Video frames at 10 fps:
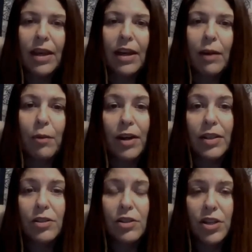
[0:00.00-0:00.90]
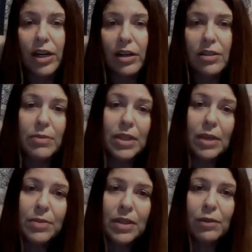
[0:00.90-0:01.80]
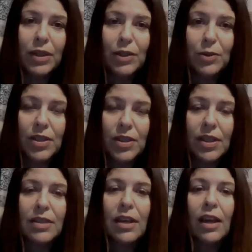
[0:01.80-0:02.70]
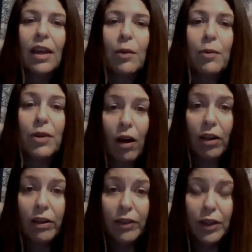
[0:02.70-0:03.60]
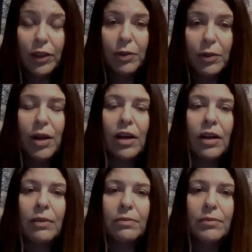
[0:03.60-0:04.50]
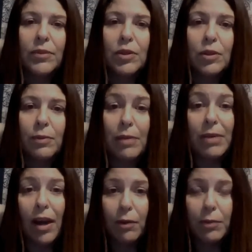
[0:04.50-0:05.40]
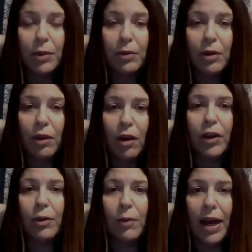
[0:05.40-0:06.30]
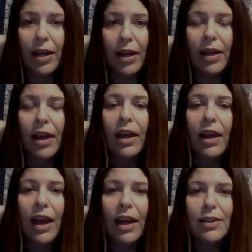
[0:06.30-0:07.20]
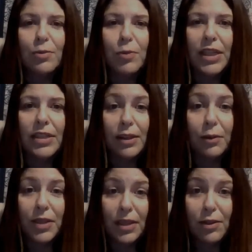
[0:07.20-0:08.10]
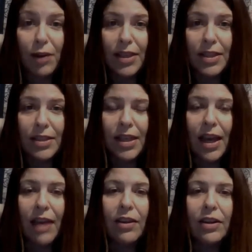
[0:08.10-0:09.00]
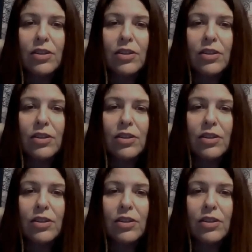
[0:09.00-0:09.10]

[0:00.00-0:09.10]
And I wanted to share some tips and resources with all of you um, to maybe help you along your way as we deal with this crisis together.